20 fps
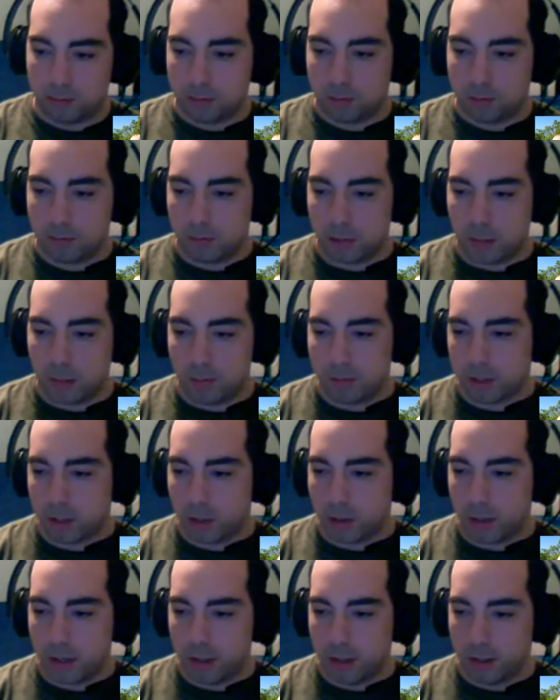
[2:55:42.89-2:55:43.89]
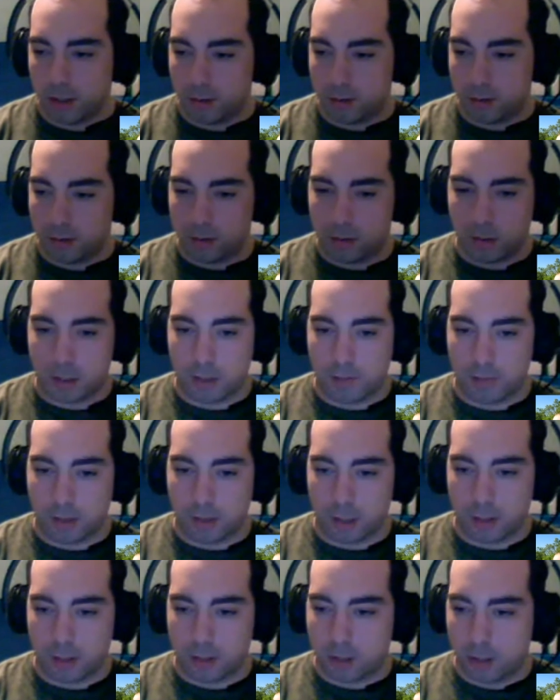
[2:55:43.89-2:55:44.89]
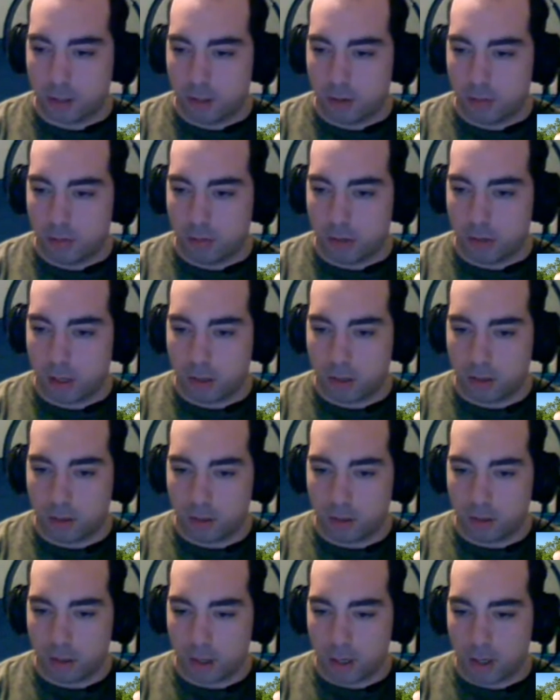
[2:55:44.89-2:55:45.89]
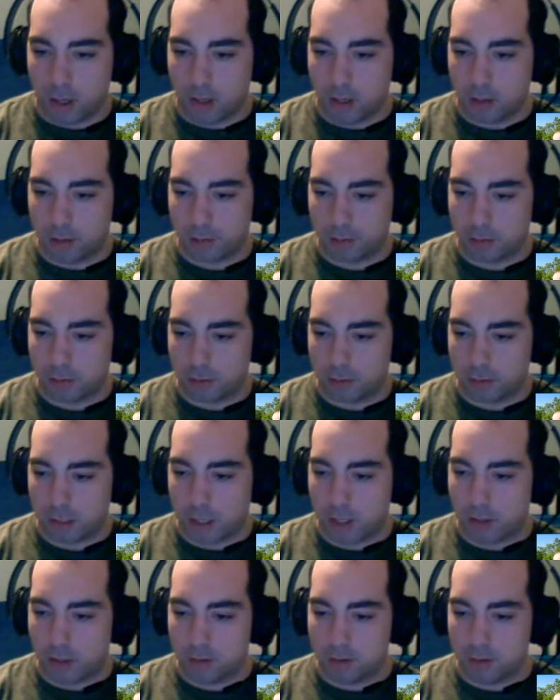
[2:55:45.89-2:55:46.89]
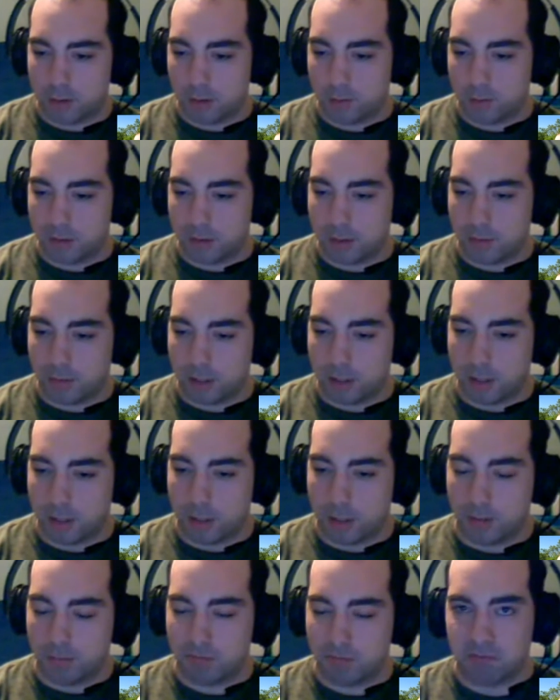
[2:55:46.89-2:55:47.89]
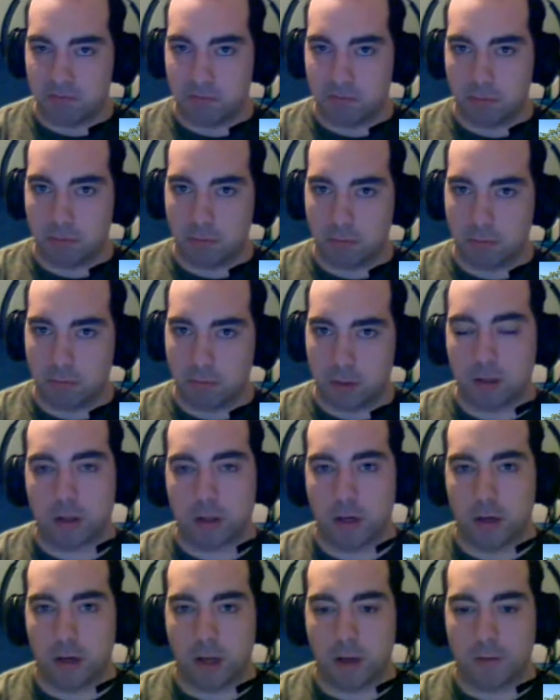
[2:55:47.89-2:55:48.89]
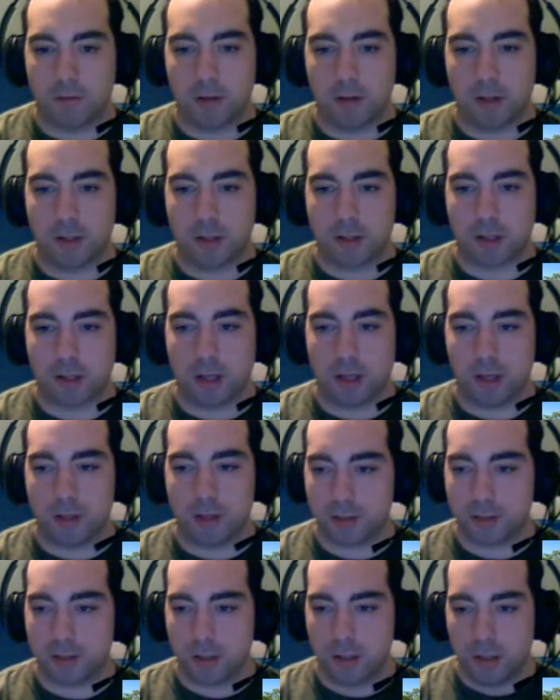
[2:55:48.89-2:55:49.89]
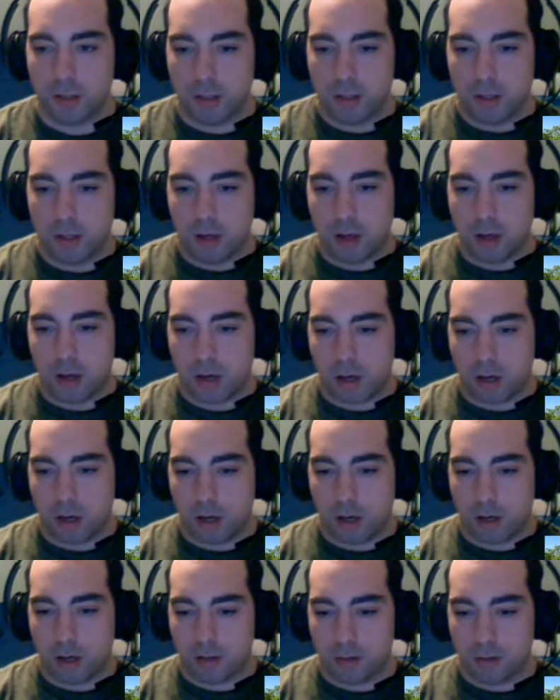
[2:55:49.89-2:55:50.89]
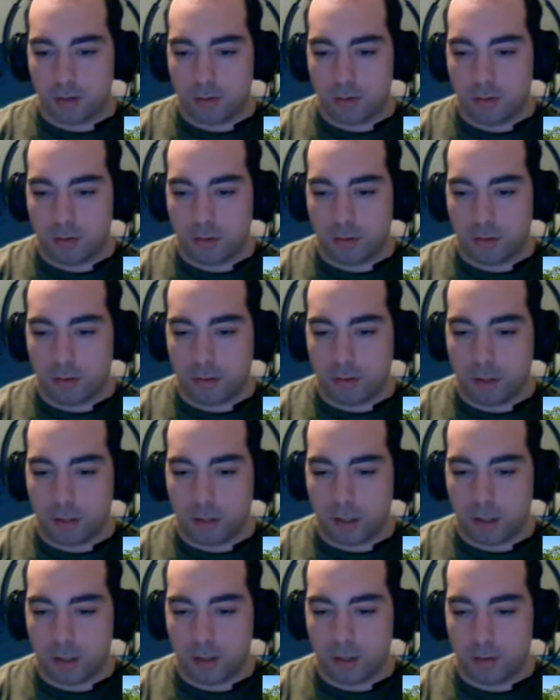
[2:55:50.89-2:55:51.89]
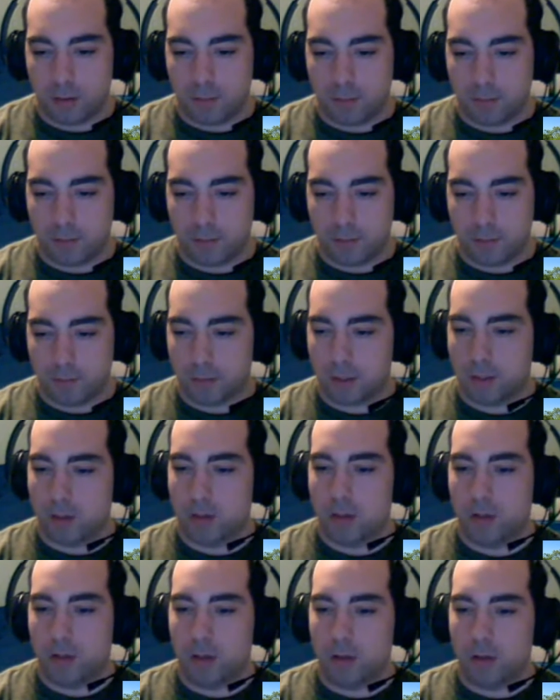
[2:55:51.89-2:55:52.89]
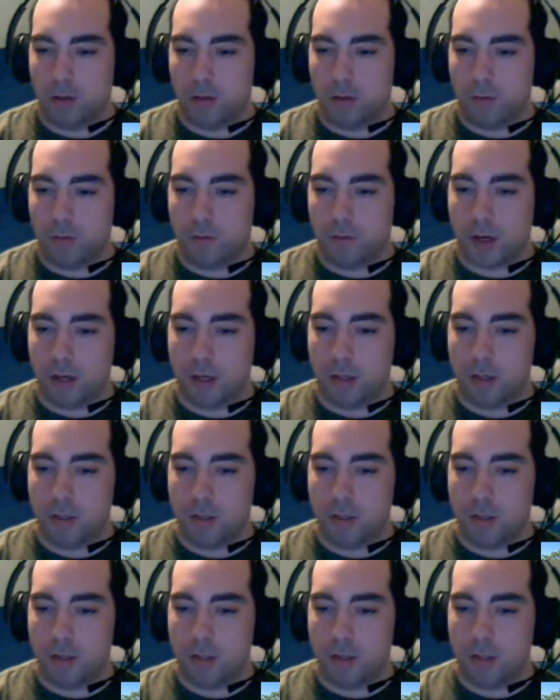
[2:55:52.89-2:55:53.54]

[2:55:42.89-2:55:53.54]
just going to go ahead and give that to you then. 10 seems to be good enough in this case. The You find